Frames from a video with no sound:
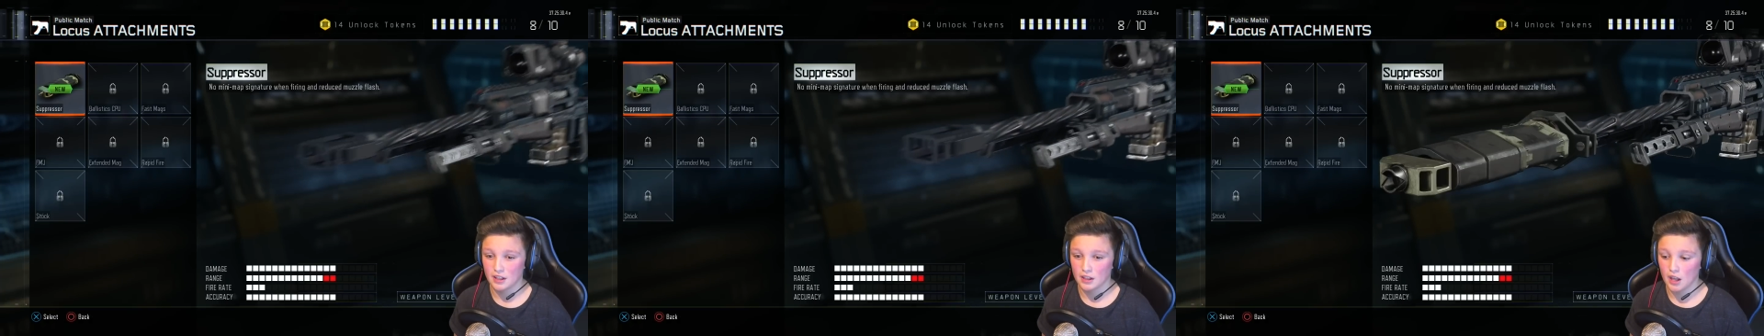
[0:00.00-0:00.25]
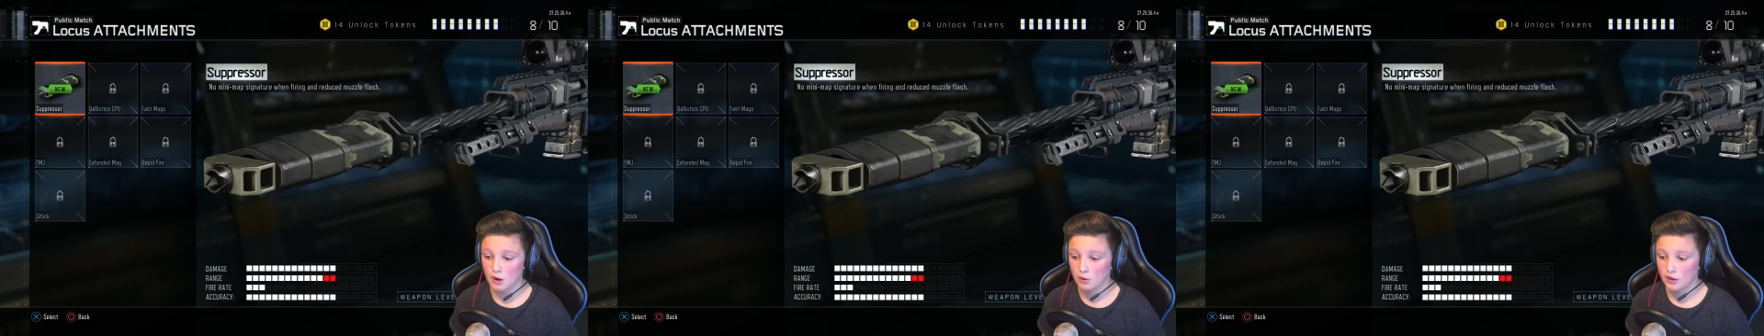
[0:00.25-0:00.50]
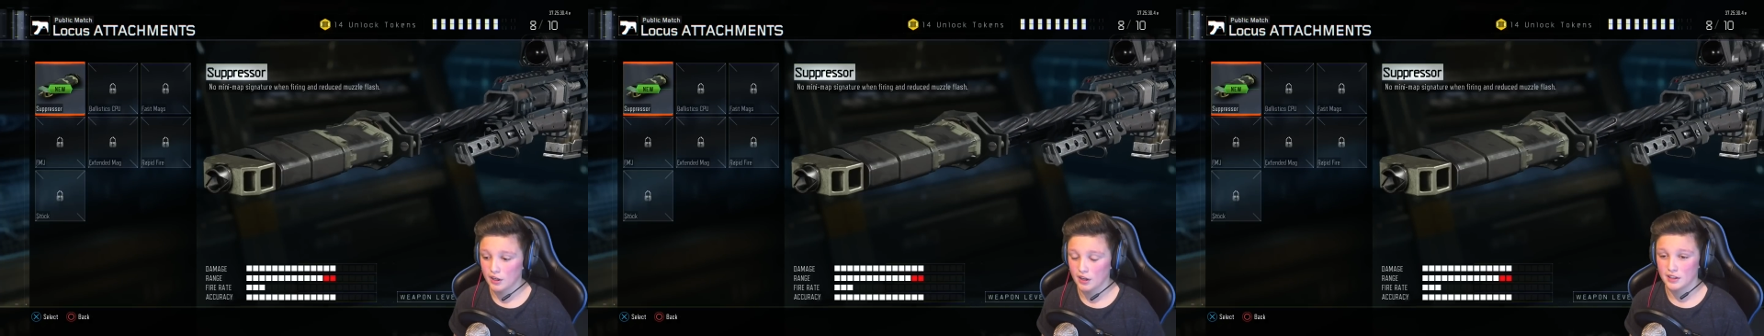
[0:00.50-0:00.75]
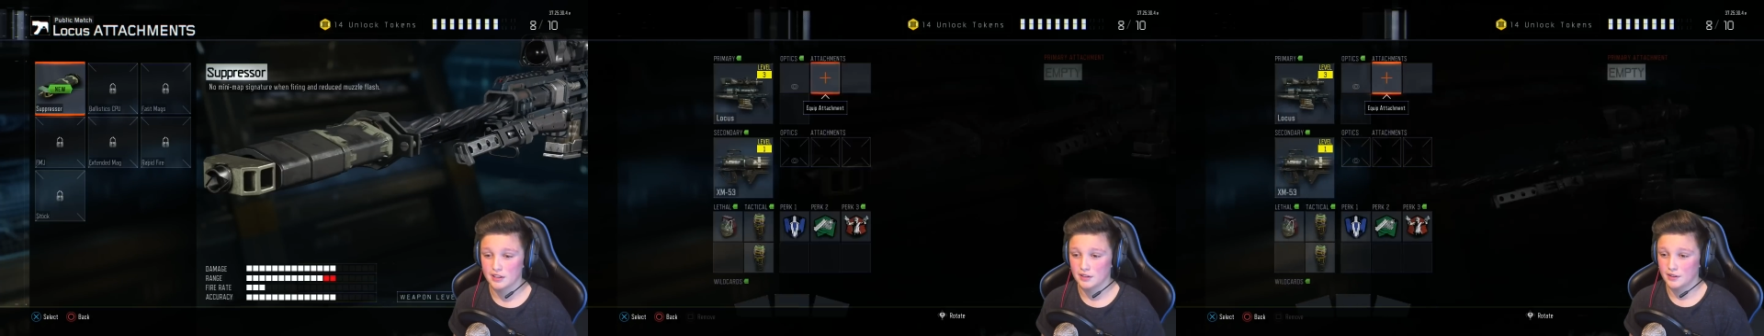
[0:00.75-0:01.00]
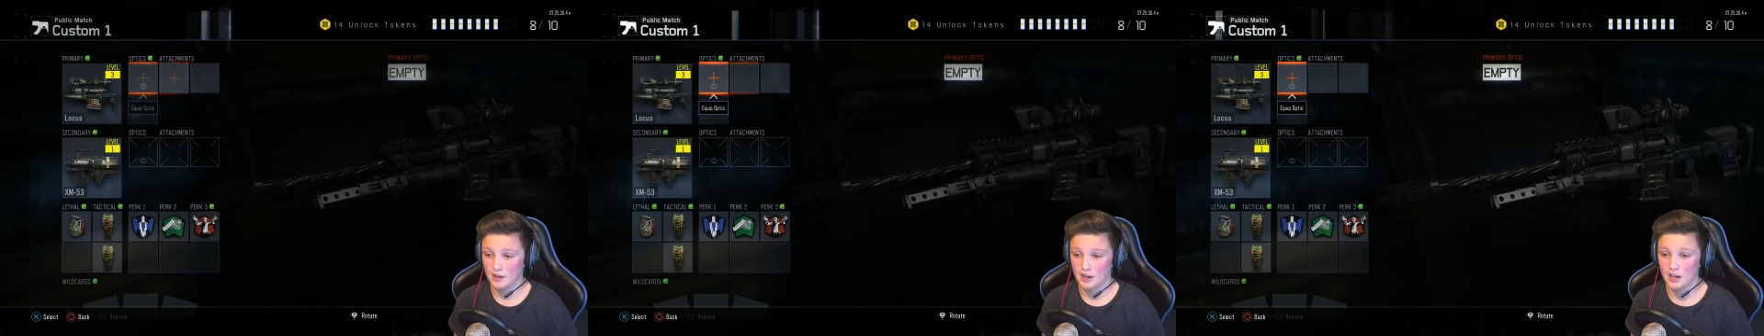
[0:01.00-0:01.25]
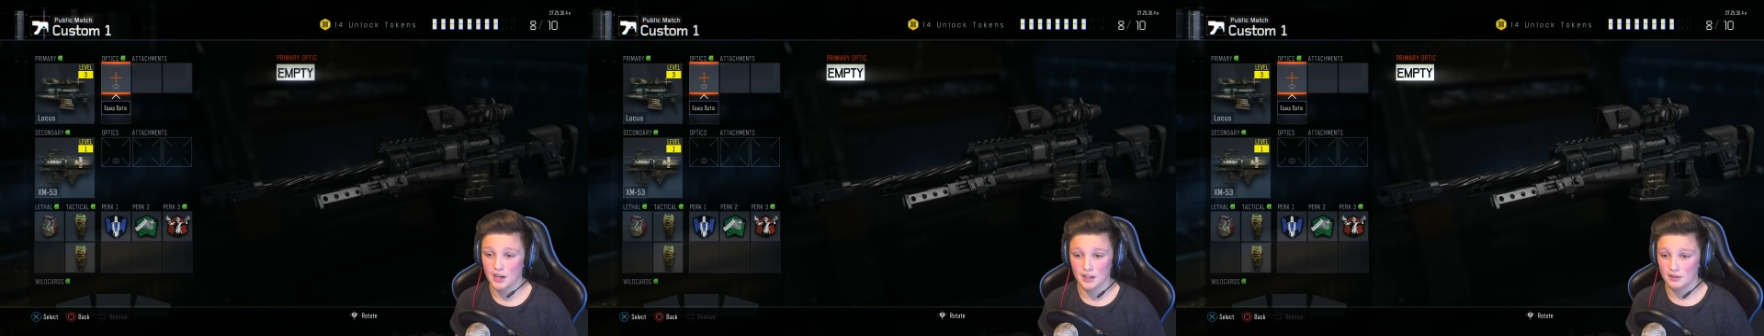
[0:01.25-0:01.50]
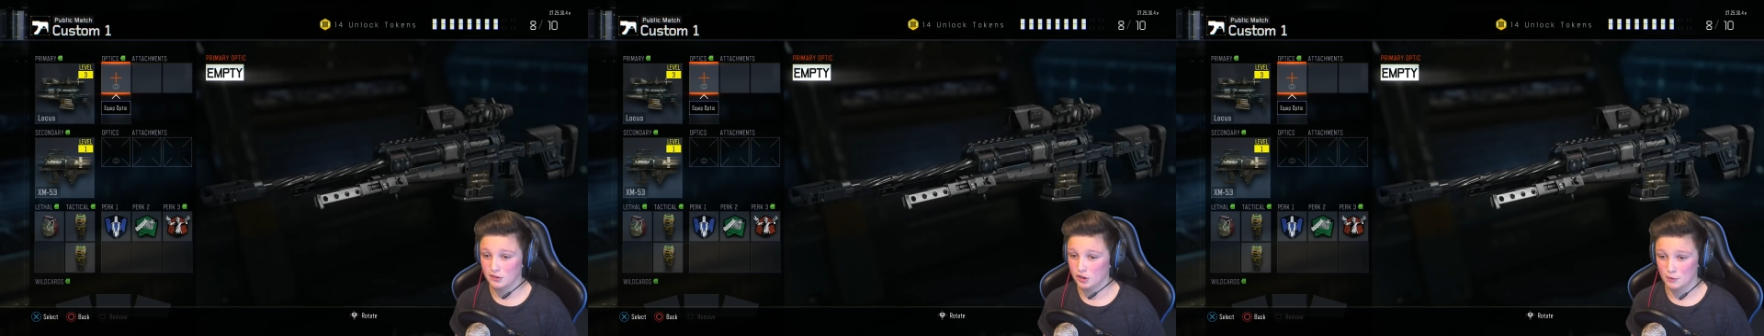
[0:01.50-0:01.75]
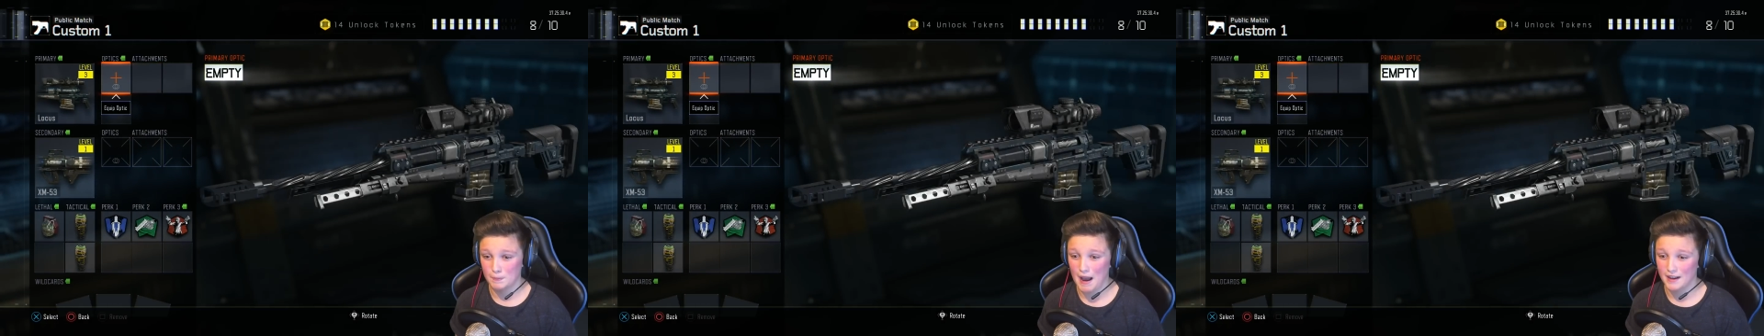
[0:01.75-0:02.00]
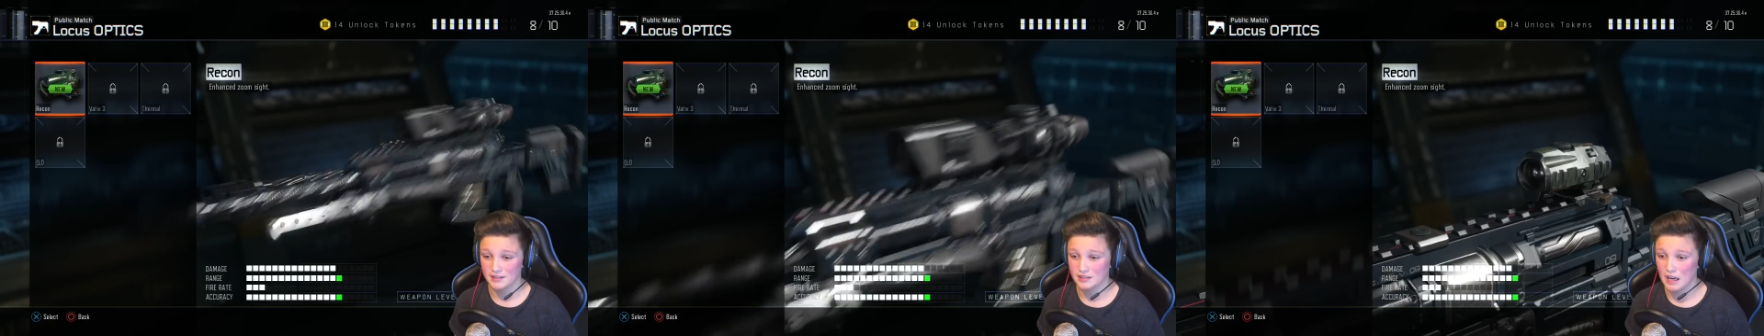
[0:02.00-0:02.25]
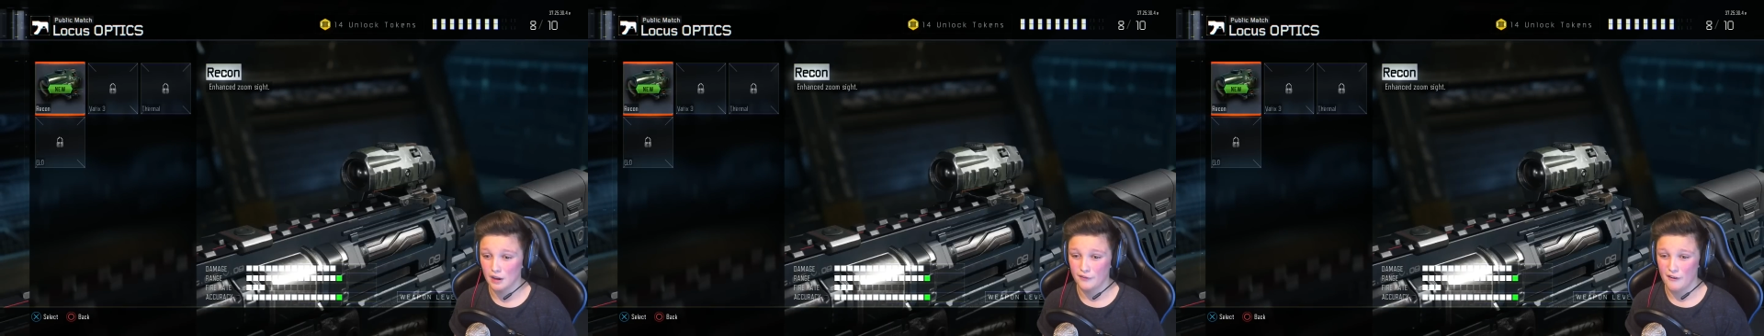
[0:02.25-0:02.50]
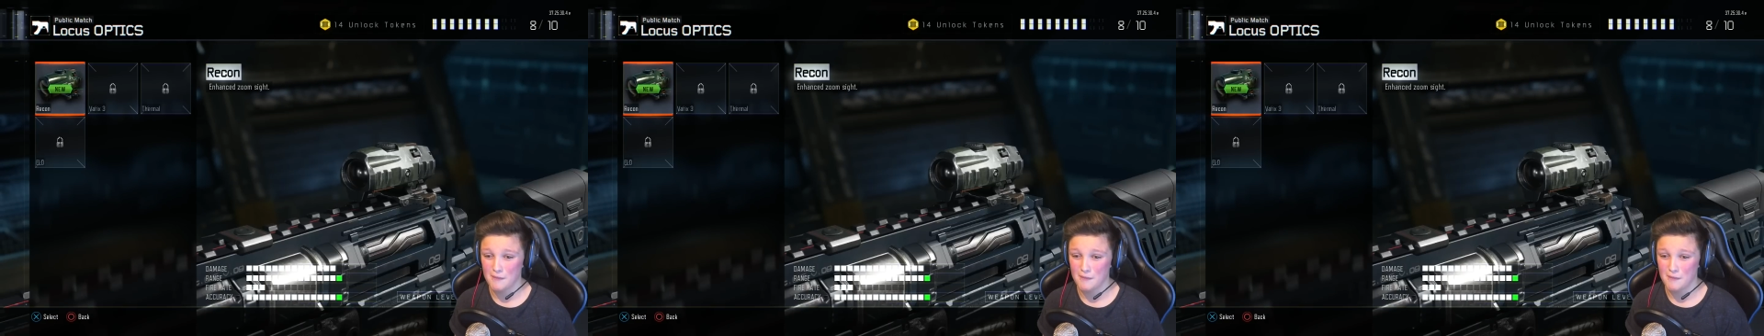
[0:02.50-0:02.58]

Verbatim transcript: the Locus, uh, just by itself.